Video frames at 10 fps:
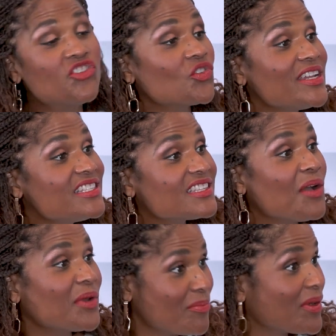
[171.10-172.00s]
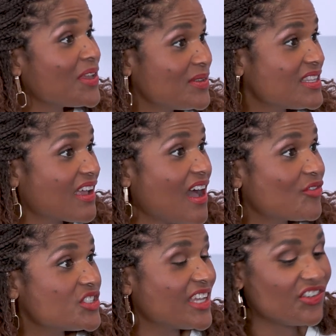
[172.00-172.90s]
Sharese, I want to bring you into the
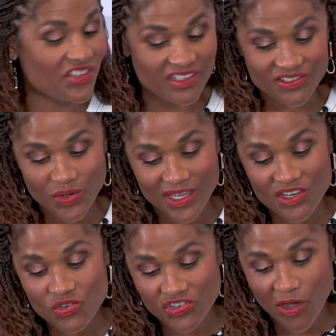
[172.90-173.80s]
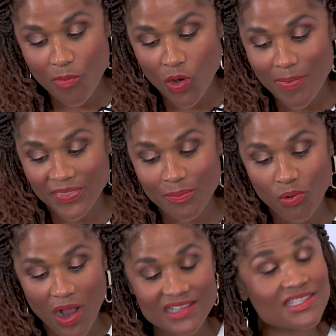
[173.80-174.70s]
conversation. So can you share more about the
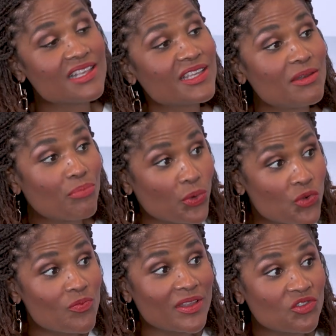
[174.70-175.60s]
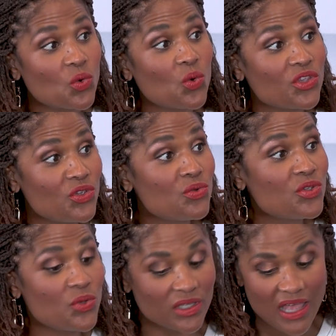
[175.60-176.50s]
process improvement tool you
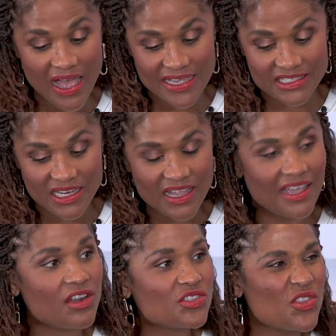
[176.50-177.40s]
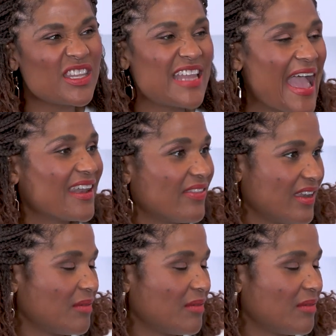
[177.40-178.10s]
utilized, and also the data that